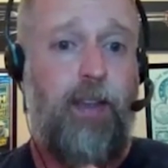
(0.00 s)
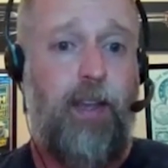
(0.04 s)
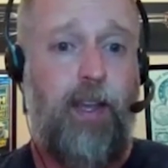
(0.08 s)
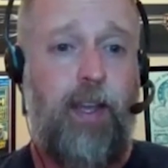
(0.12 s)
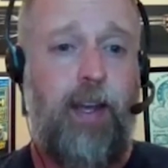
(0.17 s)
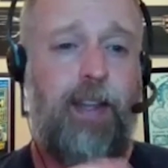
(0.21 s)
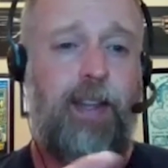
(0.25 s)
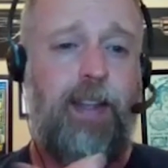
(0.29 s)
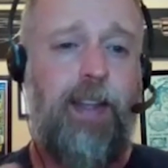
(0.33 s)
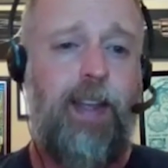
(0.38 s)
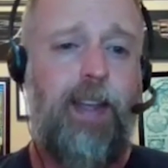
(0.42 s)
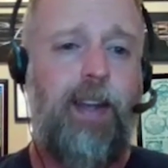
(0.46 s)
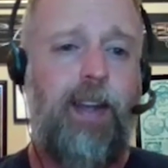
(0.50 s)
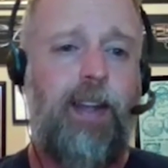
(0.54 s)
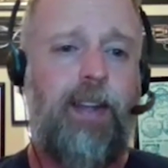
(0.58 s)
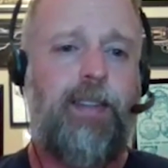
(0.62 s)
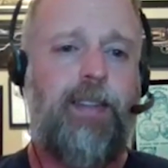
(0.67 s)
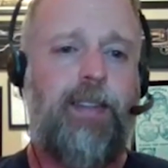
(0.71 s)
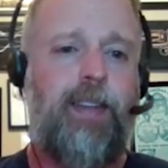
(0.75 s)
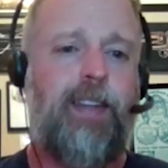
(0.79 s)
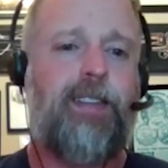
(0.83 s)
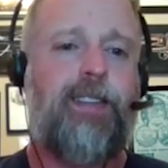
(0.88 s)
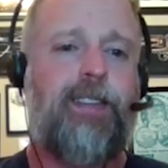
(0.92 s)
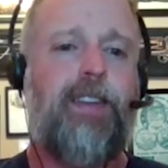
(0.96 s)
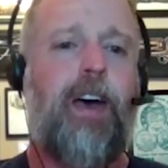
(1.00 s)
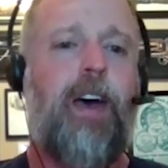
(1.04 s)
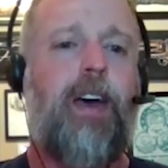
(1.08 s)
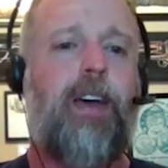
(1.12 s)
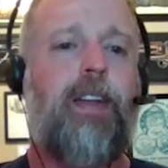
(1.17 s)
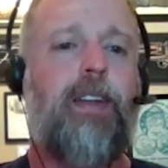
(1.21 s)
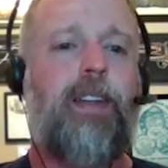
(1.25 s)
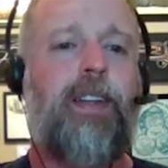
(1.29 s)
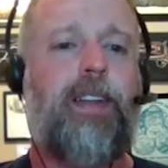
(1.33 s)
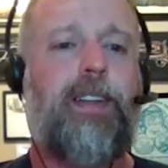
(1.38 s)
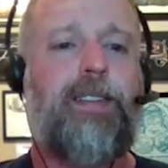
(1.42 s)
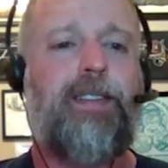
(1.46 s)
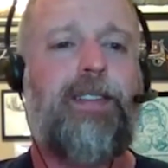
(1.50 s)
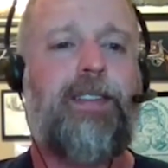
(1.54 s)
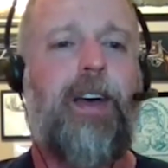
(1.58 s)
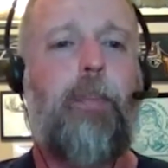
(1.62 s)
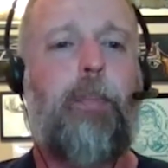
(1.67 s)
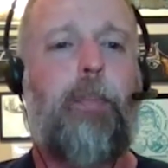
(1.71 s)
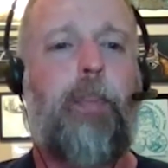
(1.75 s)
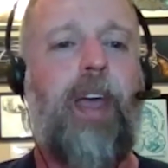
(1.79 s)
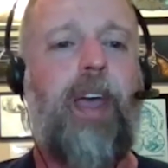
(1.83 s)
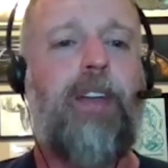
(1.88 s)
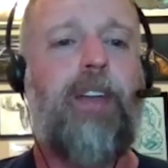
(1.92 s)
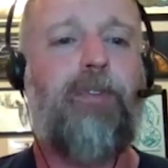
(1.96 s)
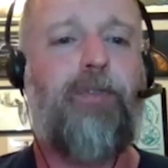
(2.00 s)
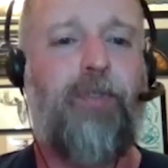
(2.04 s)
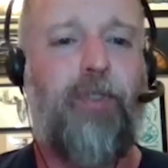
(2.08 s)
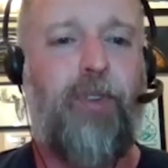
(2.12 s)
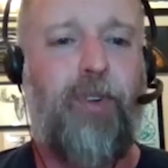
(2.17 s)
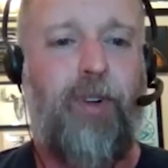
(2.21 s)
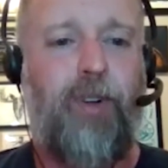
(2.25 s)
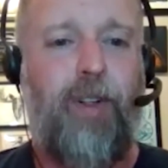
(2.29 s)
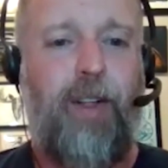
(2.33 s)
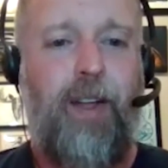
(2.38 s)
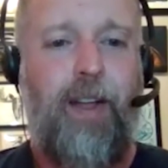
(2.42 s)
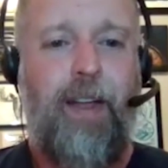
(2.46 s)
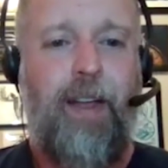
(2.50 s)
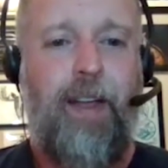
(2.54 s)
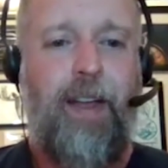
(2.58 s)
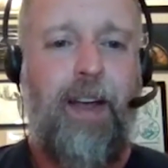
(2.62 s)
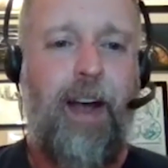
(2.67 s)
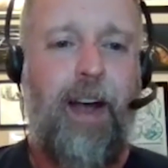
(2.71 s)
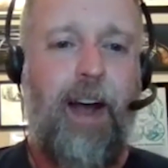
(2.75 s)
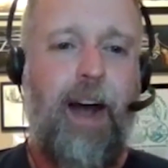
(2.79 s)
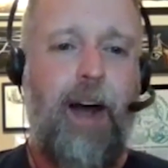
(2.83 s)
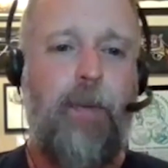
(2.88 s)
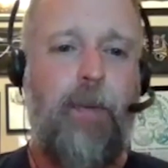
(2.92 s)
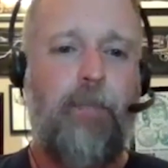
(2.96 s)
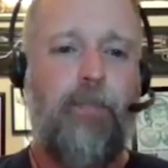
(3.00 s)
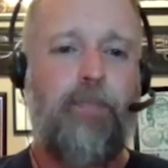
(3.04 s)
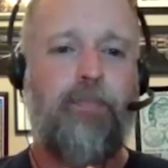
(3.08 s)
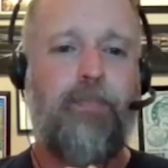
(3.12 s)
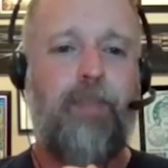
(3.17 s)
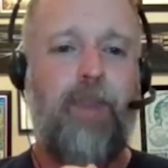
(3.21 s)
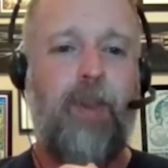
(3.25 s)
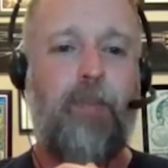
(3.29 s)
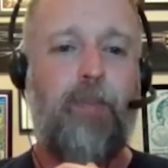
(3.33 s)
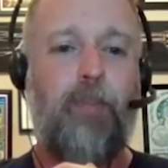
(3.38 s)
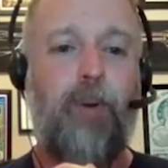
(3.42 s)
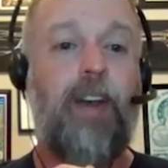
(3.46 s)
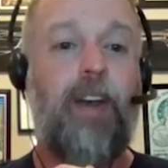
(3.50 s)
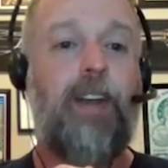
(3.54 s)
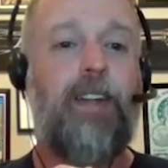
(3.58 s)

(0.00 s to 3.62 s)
and it's not painful. But